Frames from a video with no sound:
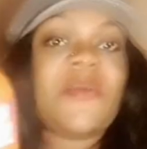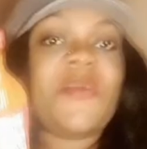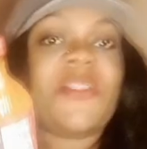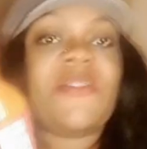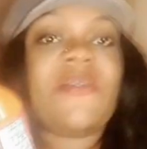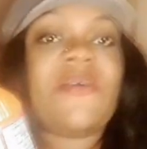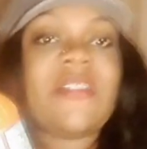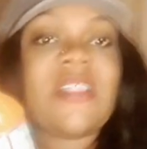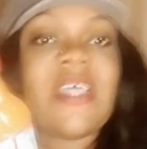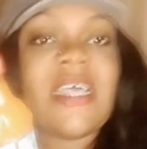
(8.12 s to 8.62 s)
we
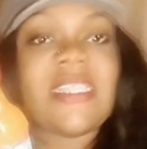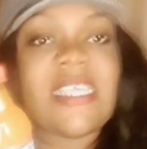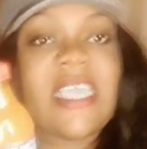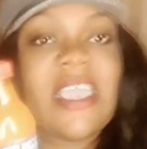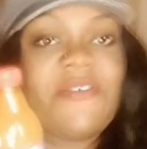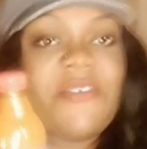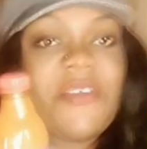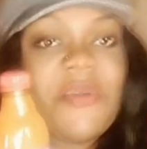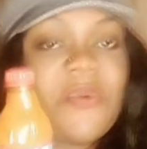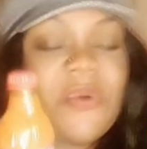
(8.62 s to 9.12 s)
know that
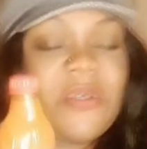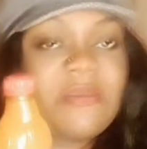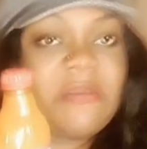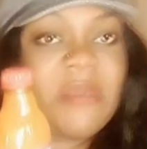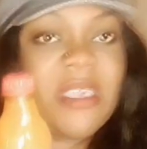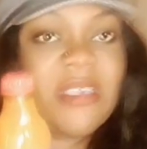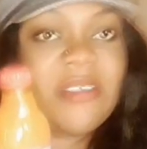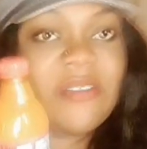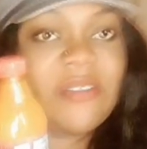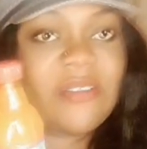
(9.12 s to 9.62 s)
everyone
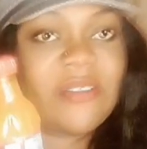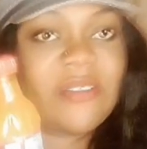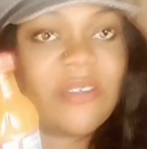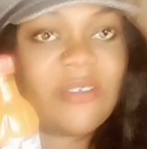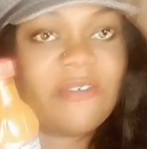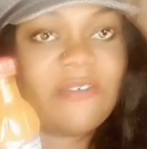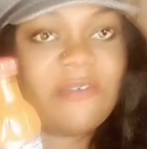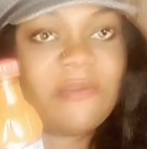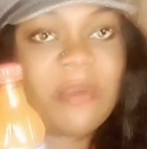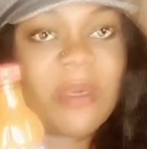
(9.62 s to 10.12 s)
makes use
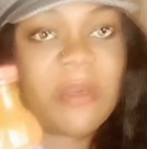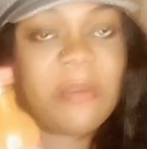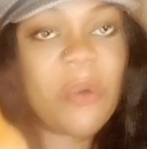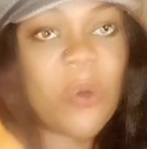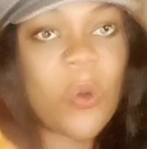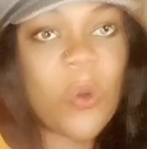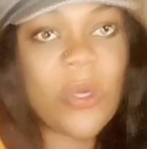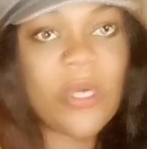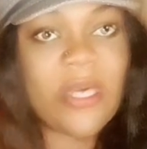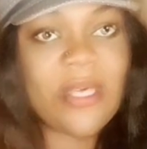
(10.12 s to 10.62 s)
of palm
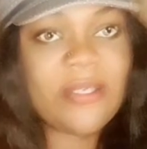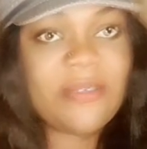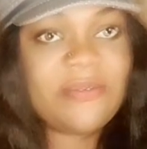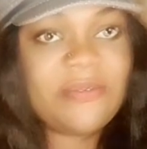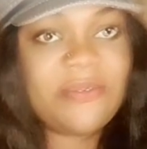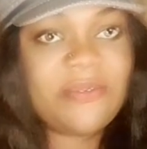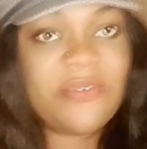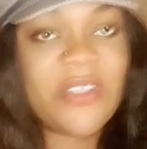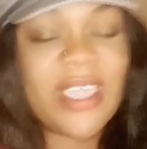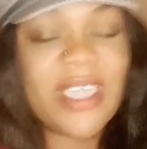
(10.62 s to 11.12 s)
oil,
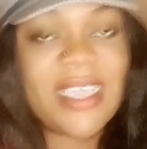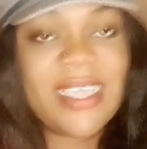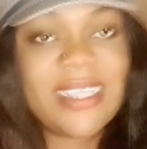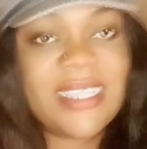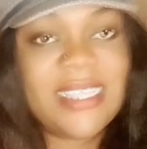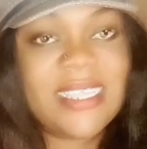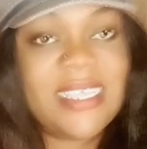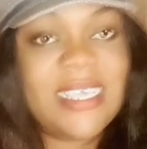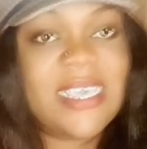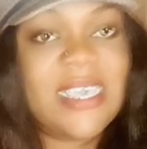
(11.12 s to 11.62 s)

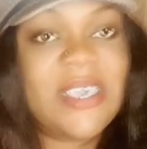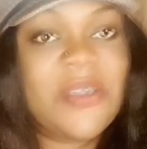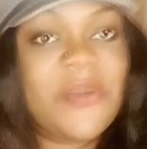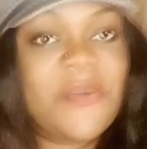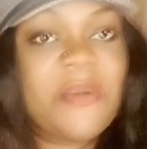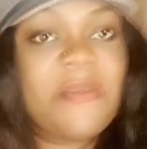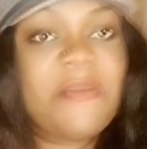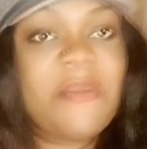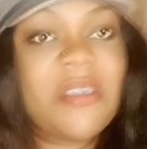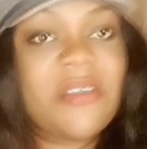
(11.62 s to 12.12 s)
right?
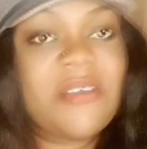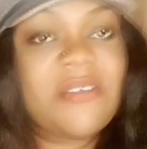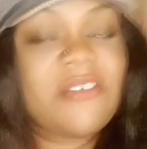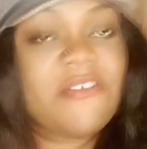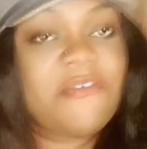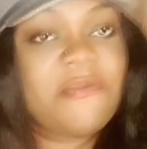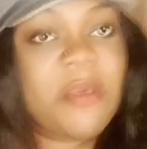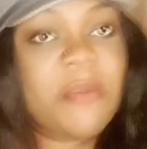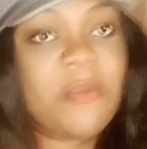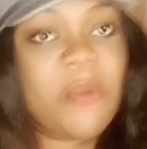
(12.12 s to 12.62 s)
We make use
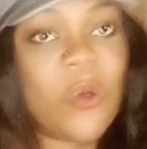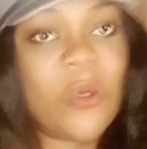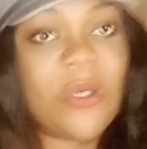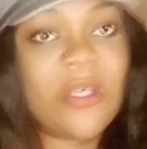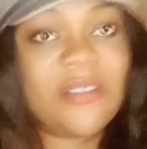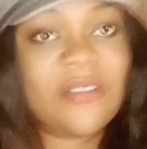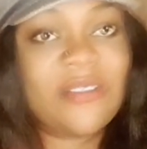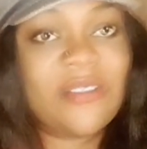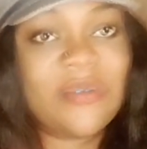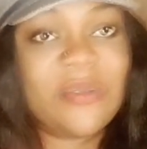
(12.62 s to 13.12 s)
of palm
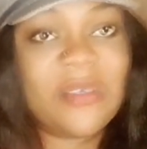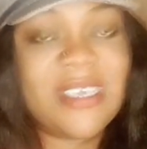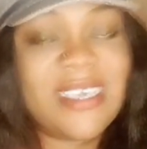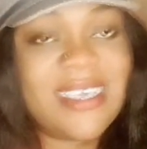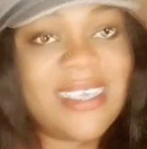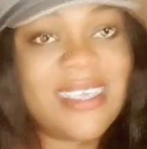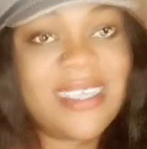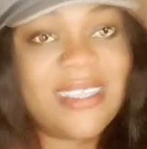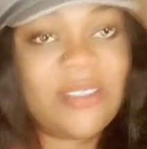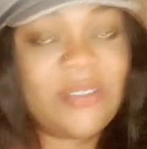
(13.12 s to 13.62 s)
oil to
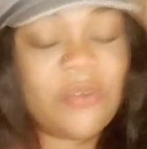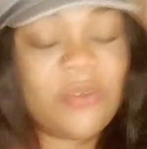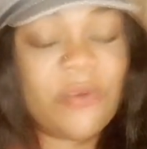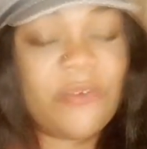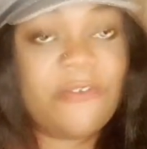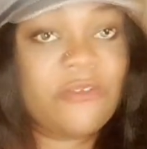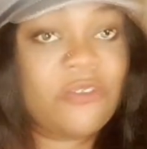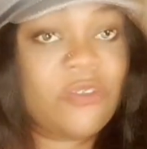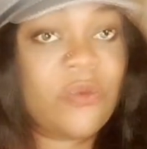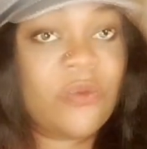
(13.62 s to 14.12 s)
eat,
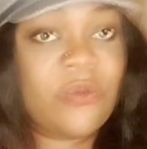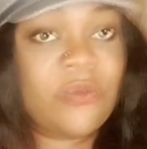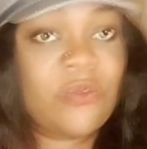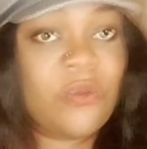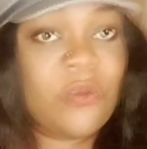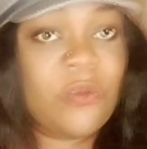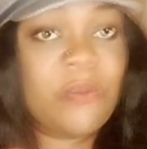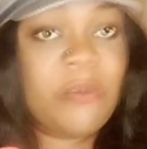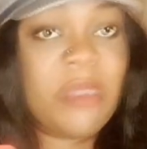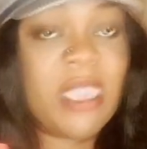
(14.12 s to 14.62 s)

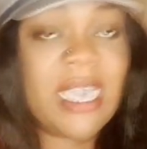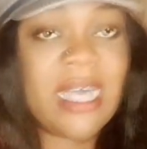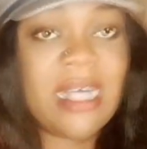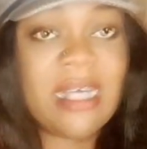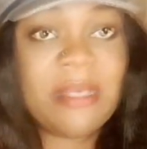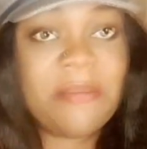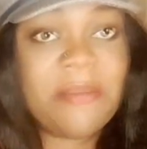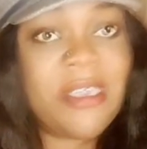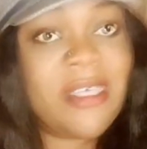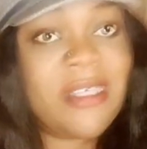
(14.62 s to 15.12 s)
to make
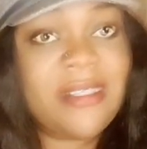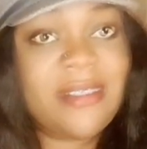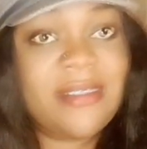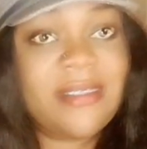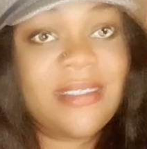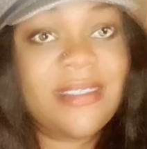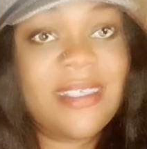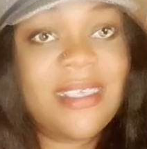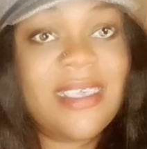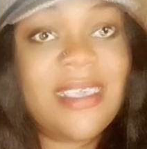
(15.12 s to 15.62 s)
our
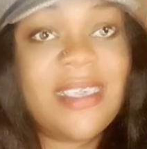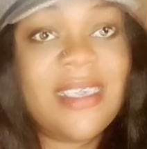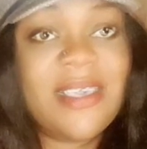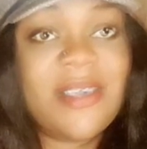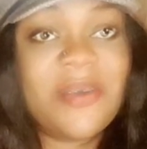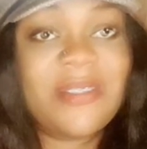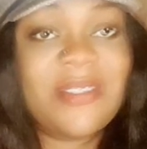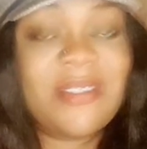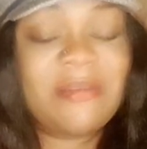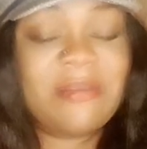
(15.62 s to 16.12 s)
meals.
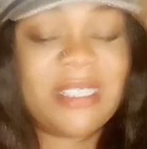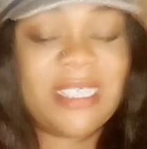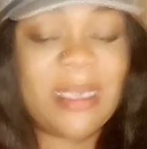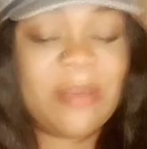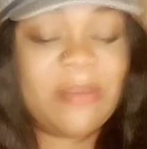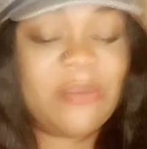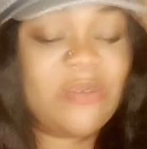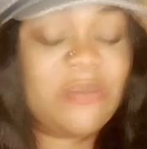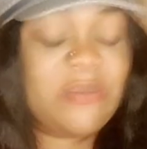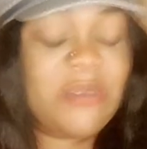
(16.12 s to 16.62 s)

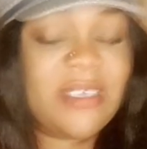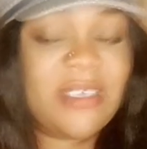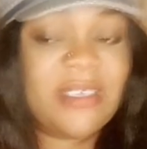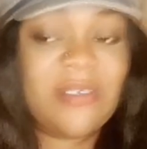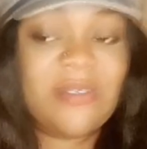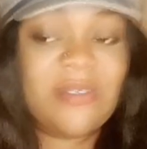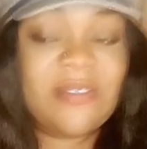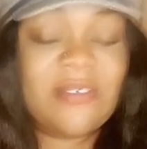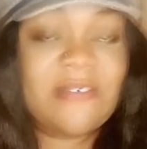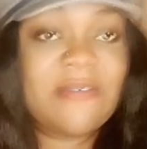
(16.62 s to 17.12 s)
Sometimes we
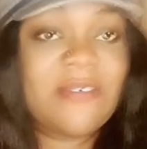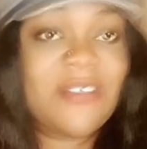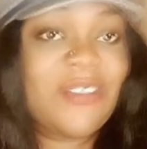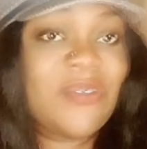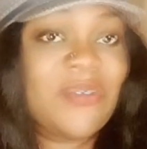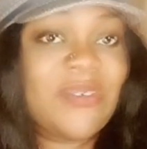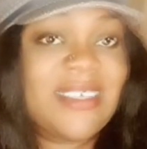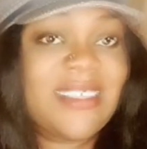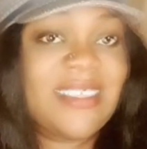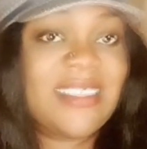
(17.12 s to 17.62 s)
make use of it
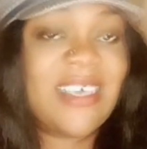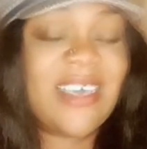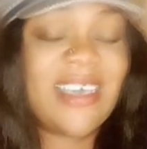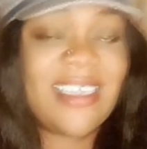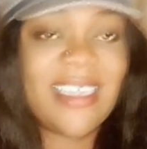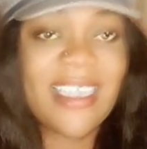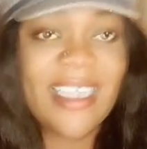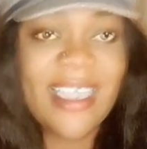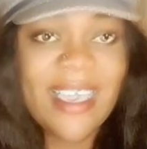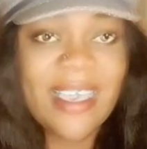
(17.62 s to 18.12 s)
to eat
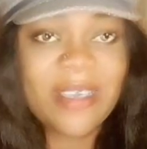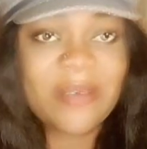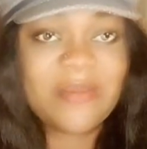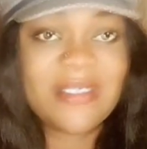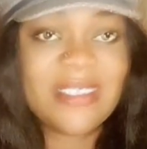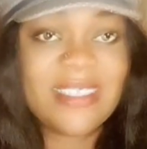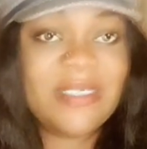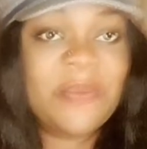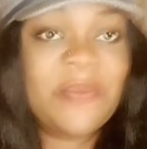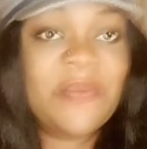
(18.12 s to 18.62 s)
our
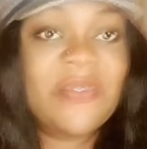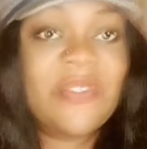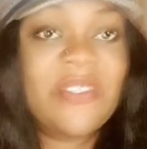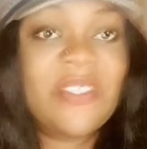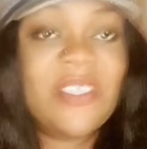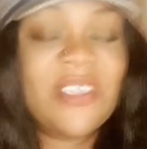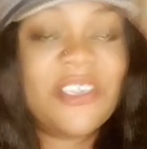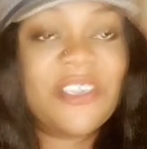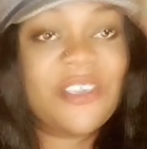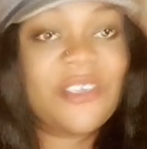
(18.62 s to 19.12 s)
yams.
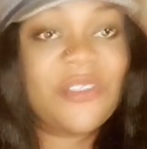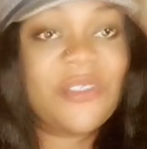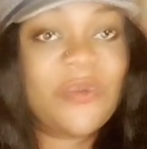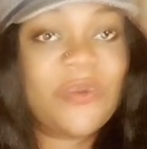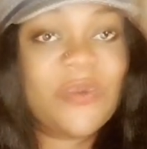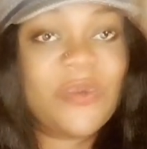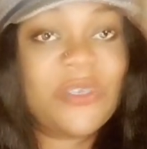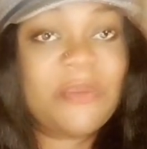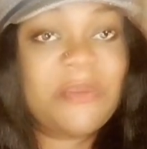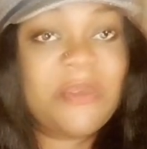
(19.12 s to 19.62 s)
You
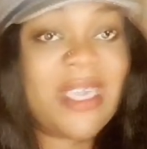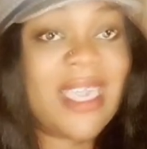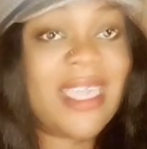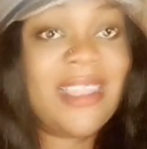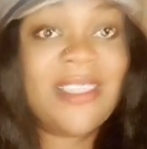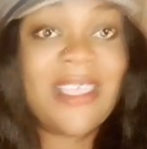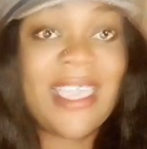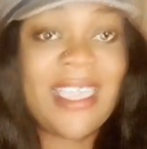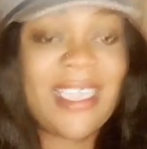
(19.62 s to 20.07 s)
know, I